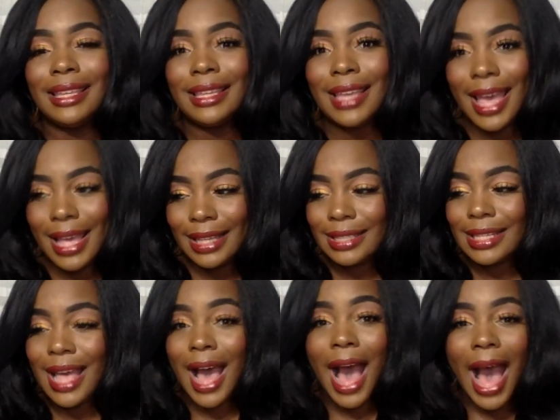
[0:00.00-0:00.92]

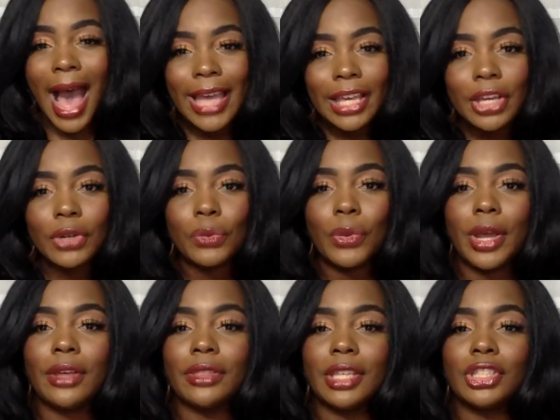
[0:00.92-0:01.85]
Yes. I could
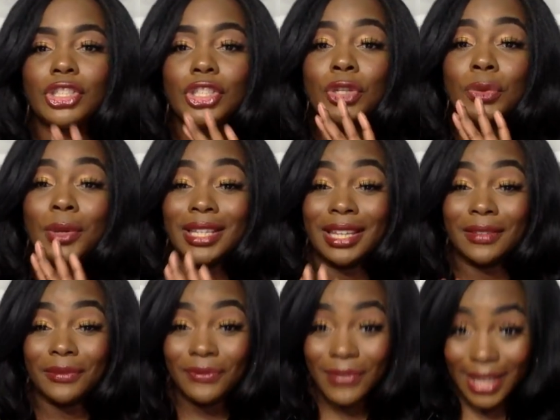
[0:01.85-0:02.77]
wear this to an
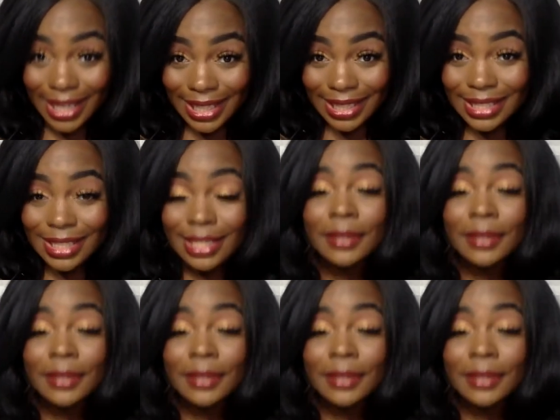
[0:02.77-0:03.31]
event.